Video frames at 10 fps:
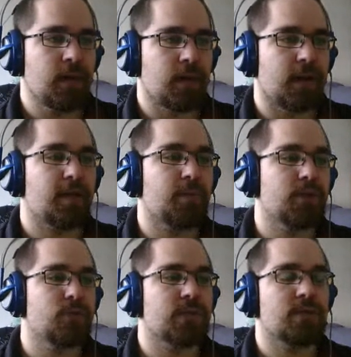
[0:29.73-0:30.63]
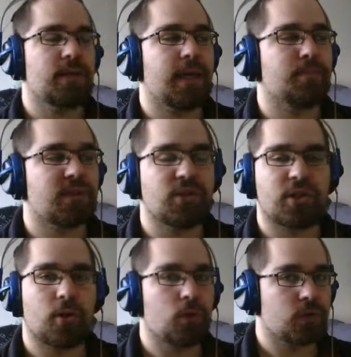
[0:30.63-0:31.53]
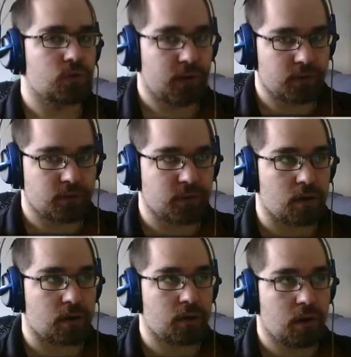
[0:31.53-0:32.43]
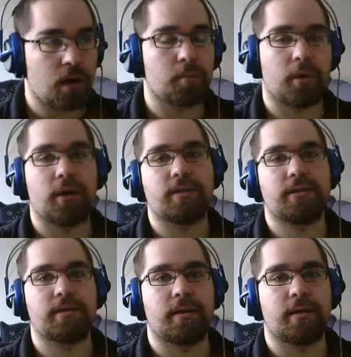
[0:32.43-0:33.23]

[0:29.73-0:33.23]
I've been using the MTGOtraders.com bots,